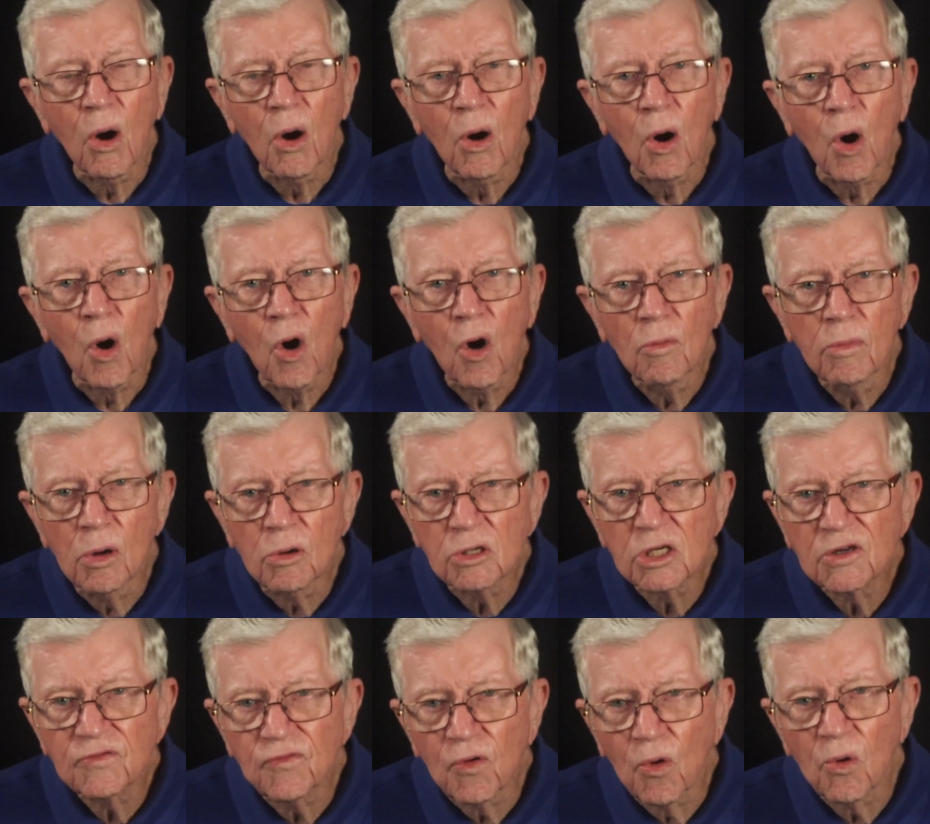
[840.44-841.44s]
almost
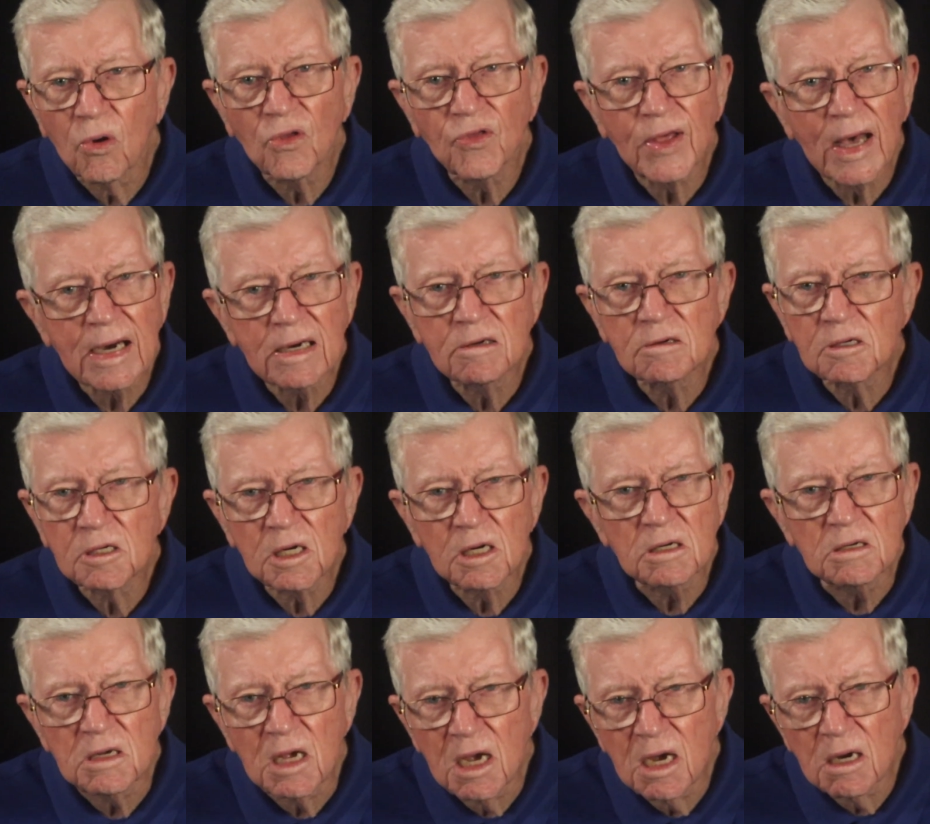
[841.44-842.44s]
4,000
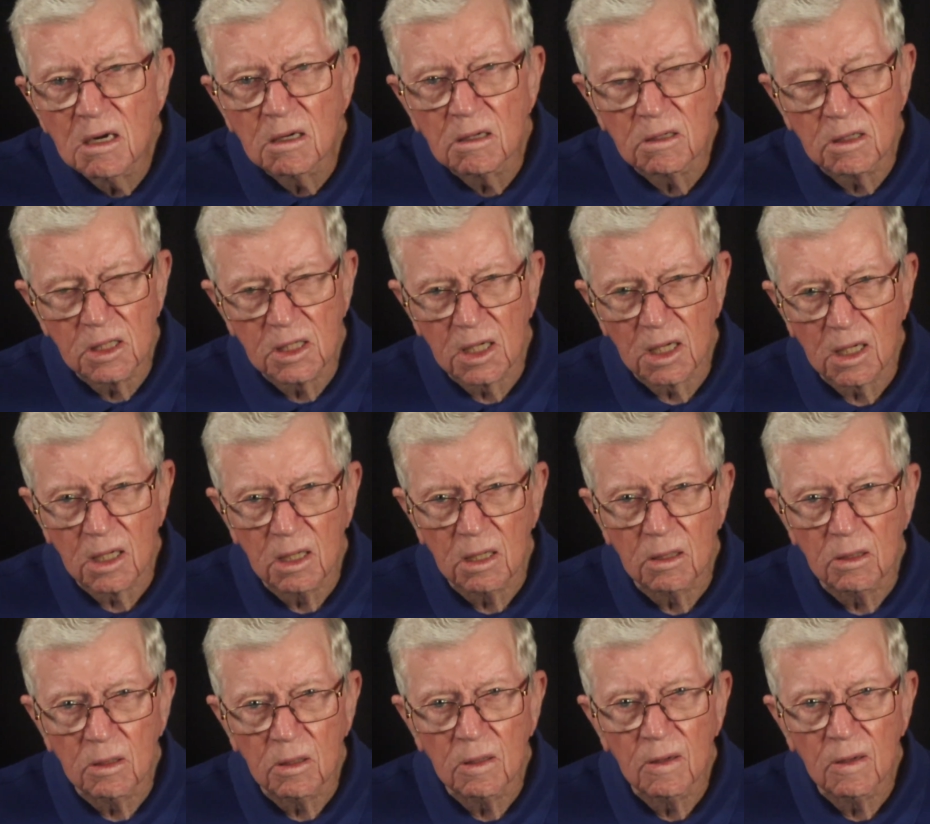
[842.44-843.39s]
years ago.